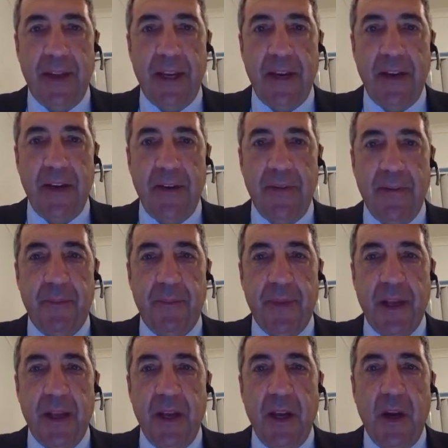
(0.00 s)
Thank you.
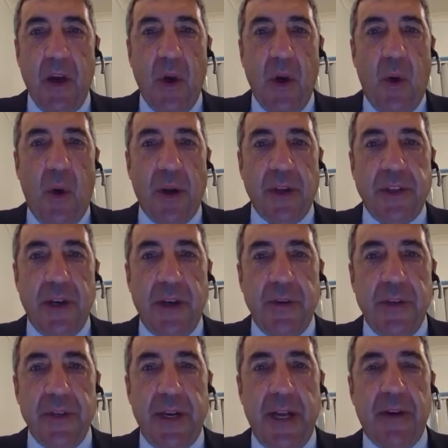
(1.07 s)
All right. So
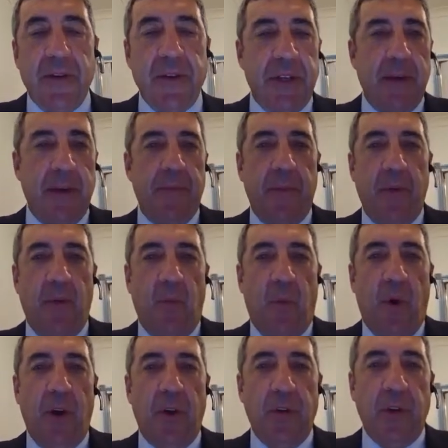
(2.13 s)
now,
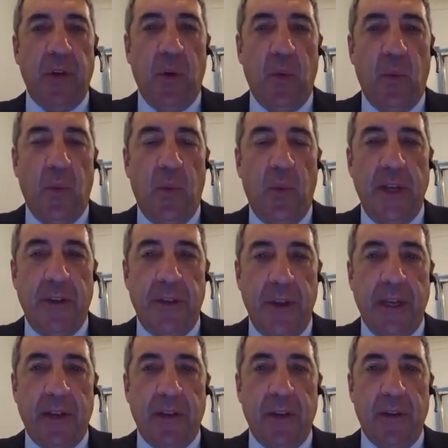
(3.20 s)
while we
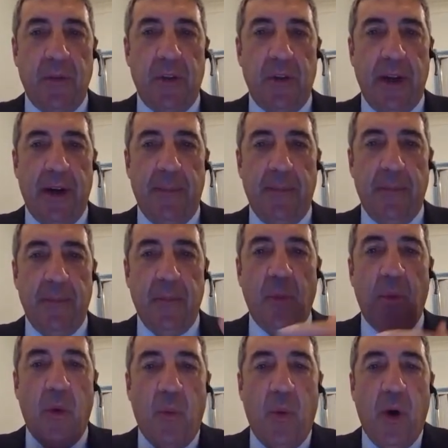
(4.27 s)
think that
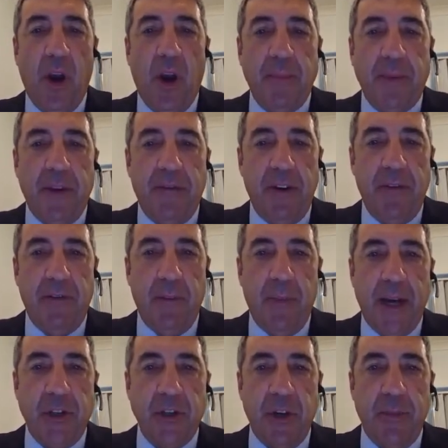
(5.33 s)
while I'm given
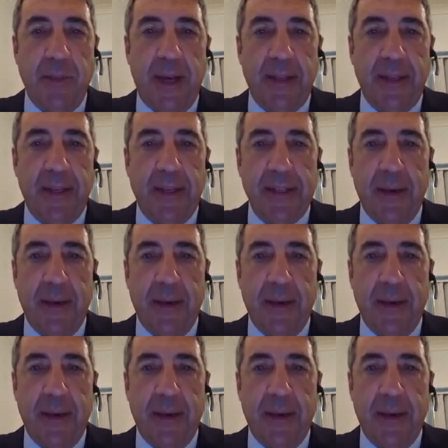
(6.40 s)
information about the